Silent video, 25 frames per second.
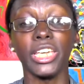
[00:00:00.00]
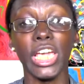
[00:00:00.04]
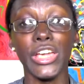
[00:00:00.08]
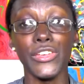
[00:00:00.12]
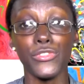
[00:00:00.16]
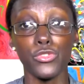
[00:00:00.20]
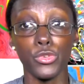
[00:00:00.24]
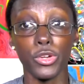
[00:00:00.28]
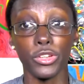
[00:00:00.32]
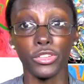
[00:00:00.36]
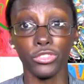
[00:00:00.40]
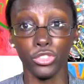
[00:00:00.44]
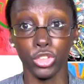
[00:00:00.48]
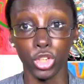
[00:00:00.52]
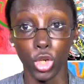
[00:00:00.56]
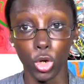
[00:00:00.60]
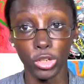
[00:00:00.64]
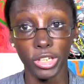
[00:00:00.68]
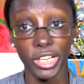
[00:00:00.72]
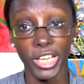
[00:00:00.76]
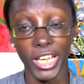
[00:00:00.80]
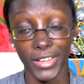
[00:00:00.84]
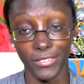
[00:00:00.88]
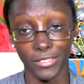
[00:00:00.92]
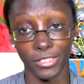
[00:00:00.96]
if you
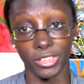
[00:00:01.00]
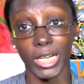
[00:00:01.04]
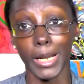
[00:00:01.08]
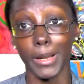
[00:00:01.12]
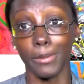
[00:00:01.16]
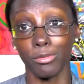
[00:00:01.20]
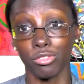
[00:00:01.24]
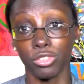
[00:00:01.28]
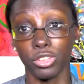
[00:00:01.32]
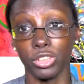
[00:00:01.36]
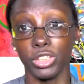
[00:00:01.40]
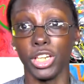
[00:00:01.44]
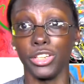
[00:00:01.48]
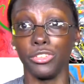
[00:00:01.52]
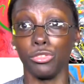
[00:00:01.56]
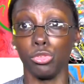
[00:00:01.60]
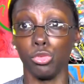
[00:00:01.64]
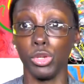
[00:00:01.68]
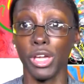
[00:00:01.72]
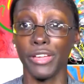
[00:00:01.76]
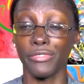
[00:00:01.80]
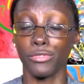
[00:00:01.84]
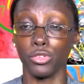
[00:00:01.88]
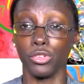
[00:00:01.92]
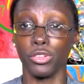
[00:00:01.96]
don't have that option and
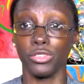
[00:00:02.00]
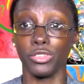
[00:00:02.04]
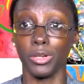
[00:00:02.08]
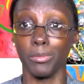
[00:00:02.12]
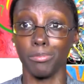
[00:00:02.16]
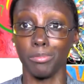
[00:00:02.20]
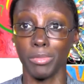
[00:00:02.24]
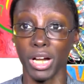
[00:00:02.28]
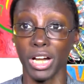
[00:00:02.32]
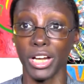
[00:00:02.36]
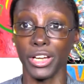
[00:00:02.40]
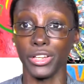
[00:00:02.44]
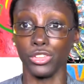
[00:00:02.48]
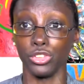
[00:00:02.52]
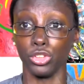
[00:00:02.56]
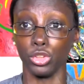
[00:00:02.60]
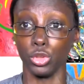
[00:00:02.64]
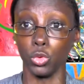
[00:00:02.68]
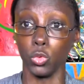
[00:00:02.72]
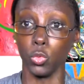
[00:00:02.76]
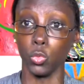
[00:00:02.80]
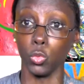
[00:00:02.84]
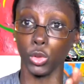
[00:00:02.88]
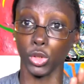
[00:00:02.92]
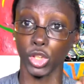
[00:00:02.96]
you have to combine
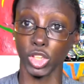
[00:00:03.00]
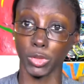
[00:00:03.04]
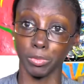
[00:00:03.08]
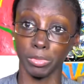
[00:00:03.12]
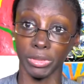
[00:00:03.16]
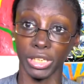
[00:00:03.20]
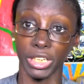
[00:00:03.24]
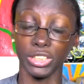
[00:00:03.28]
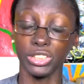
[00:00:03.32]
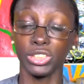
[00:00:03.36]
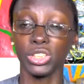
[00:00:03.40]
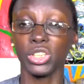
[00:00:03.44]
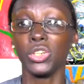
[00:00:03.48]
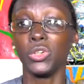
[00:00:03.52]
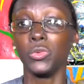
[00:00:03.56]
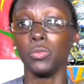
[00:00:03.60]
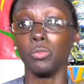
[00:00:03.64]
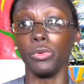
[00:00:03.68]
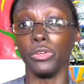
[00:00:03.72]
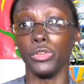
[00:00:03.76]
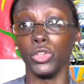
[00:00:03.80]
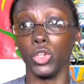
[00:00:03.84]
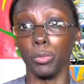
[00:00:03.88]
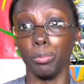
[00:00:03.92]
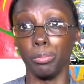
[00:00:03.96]
your workspace
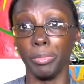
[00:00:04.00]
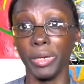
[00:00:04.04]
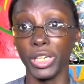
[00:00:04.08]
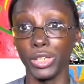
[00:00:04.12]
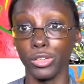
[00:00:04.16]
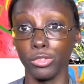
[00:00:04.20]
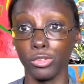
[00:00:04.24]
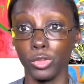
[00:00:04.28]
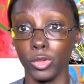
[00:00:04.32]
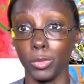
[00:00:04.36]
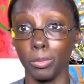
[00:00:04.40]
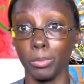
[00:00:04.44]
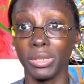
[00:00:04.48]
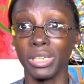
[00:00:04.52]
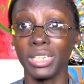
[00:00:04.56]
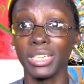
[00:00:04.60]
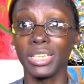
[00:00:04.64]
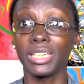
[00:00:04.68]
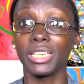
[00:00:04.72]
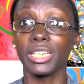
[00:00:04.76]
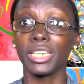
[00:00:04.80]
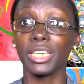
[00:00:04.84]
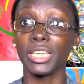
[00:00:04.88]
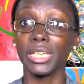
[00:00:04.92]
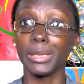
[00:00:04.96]
with your bedroom,
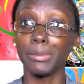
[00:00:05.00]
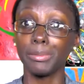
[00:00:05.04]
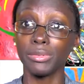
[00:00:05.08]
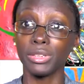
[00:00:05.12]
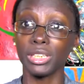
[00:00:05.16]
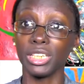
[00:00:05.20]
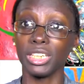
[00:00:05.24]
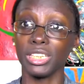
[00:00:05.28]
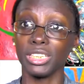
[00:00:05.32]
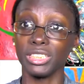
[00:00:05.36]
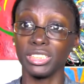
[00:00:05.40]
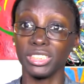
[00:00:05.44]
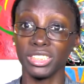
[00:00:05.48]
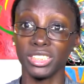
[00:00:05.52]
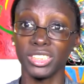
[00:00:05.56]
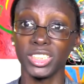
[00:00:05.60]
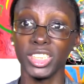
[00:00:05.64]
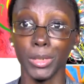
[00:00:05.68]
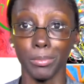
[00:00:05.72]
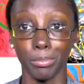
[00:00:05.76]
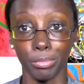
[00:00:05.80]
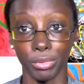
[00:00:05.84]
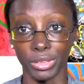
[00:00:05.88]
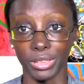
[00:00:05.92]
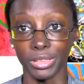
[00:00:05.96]
keep things
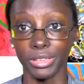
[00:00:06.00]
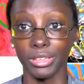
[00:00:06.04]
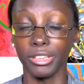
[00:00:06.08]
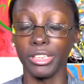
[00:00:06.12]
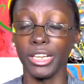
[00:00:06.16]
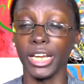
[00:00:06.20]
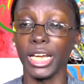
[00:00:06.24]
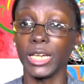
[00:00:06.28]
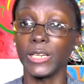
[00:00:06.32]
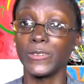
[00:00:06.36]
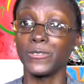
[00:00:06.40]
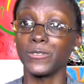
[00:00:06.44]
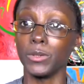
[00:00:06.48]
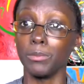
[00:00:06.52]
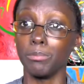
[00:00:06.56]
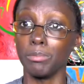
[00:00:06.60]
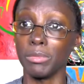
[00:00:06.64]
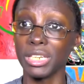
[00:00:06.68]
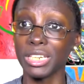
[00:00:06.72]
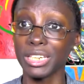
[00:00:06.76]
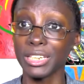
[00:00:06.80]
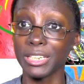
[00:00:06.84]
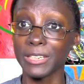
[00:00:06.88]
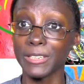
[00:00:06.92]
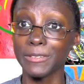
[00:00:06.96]
separate. Like for
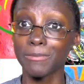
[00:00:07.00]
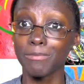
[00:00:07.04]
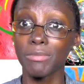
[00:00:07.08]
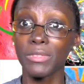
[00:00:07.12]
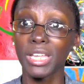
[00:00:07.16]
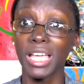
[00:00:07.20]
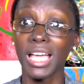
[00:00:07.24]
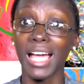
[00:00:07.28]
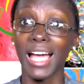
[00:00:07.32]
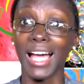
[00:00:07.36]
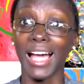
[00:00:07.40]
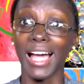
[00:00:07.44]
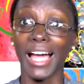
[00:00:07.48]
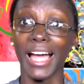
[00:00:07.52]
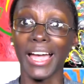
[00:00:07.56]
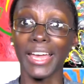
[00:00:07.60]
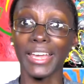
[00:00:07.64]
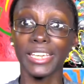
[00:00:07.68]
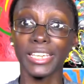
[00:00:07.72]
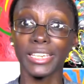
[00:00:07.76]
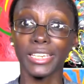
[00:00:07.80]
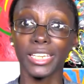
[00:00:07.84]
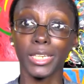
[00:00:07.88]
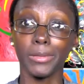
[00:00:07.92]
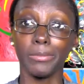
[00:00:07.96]
me,
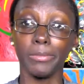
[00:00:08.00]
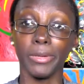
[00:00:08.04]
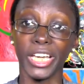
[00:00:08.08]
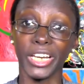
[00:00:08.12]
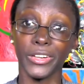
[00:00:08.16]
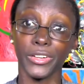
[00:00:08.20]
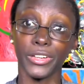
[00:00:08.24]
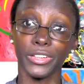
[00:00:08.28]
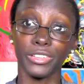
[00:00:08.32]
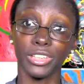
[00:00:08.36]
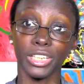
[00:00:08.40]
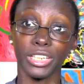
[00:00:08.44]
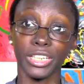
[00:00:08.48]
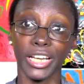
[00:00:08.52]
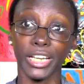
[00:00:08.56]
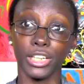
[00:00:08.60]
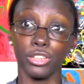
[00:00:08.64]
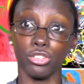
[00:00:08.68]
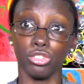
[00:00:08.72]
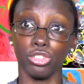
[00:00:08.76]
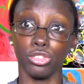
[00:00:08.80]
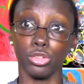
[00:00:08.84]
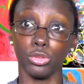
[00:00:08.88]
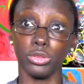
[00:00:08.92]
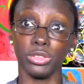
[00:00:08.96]
I keep everything
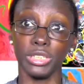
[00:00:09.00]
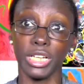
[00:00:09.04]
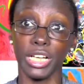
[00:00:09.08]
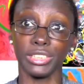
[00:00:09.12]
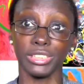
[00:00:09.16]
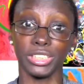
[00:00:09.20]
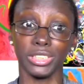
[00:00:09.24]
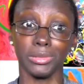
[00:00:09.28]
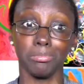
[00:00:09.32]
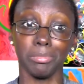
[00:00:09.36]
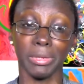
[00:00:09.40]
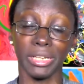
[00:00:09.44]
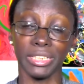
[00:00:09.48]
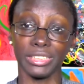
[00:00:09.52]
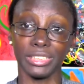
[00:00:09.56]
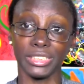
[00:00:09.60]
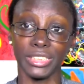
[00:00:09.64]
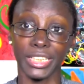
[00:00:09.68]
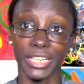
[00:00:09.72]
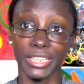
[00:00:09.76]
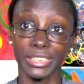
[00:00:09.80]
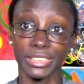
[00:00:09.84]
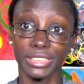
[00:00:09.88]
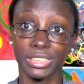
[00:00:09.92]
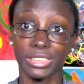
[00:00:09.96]
I do as in my
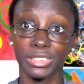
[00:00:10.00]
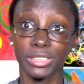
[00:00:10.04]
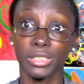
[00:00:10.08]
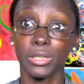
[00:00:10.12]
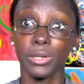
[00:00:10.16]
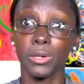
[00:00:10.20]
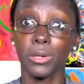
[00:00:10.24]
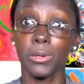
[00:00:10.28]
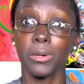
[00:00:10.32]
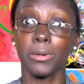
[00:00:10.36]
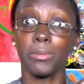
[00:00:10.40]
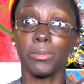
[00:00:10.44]
desk,